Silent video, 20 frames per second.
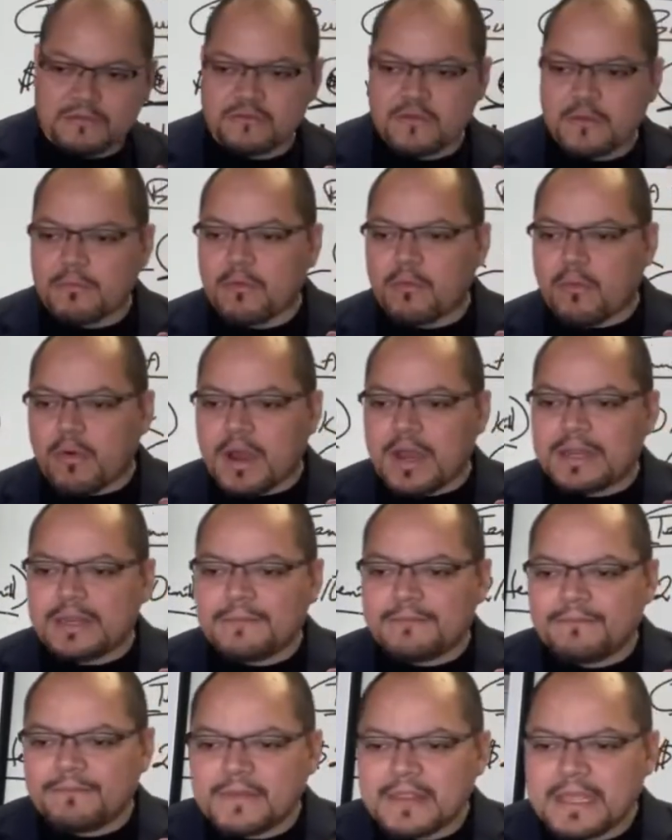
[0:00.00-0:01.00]
number
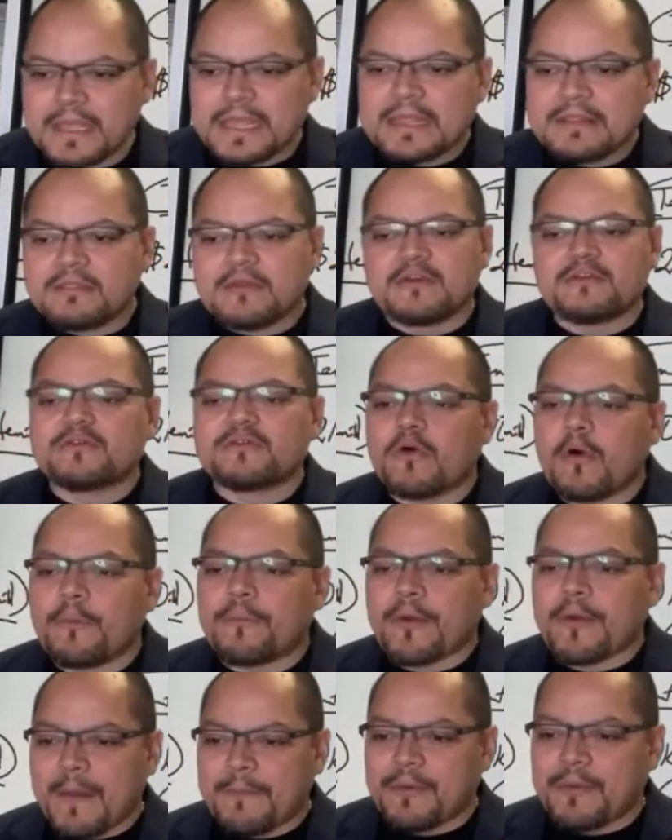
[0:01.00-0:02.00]
one, there's no
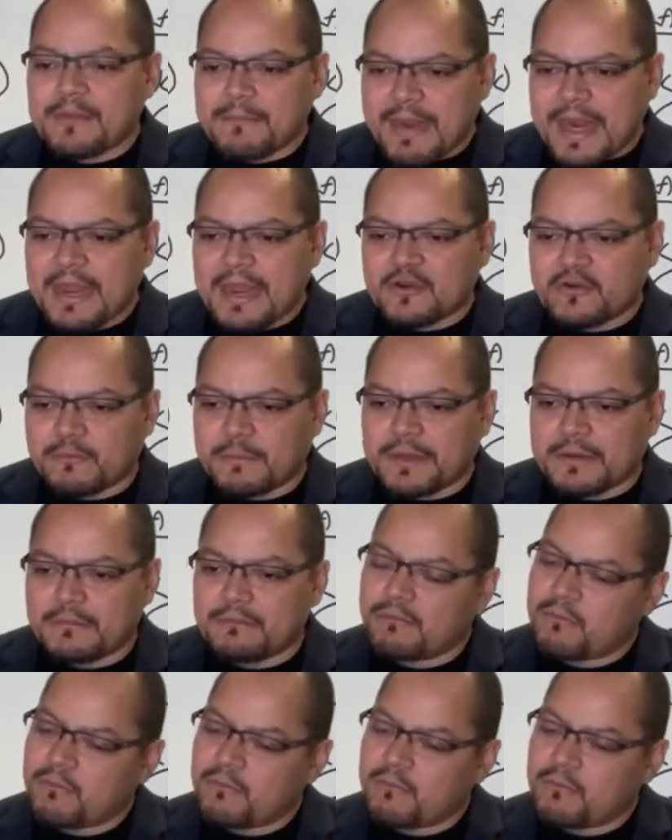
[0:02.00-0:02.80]
property management.